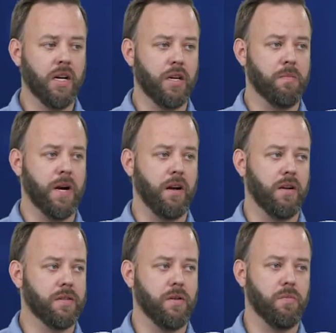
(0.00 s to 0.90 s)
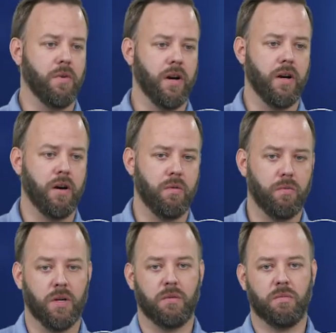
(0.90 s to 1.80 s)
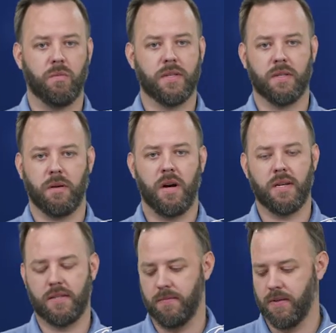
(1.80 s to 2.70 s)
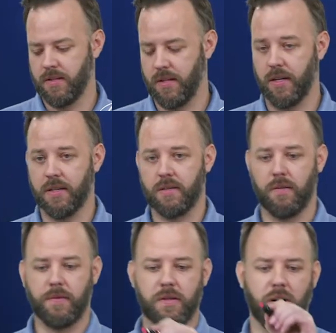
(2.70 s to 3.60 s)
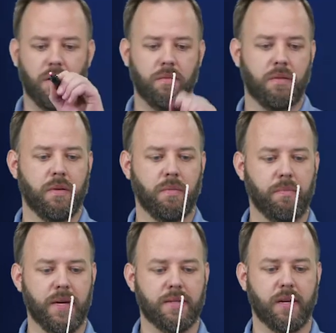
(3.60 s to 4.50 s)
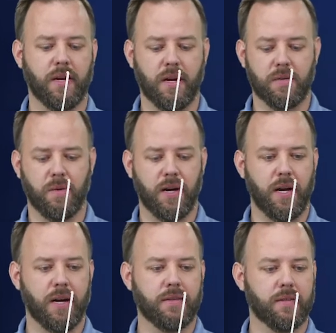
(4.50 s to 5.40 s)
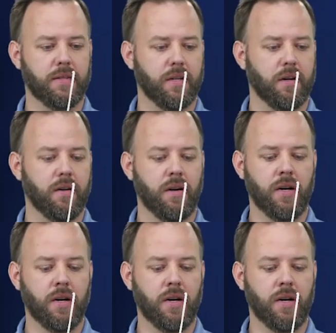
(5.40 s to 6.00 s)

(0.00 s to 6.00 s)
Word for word: You might also want to know, well, what's the cost difference in this? So if you draw basic xy axis here,